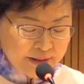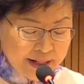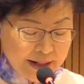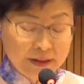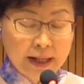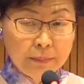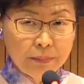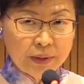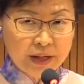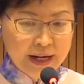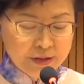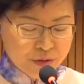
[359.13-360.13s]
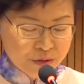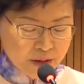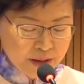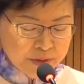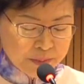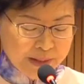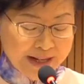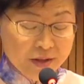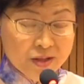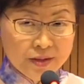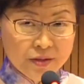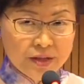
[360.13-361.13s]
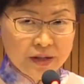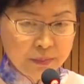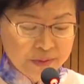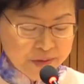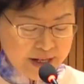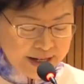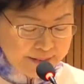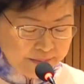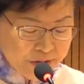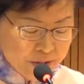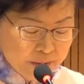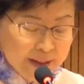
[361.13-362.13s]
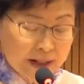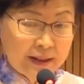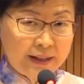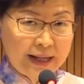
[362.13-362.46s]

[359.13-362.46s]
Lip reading: that number has dropped by 60% to about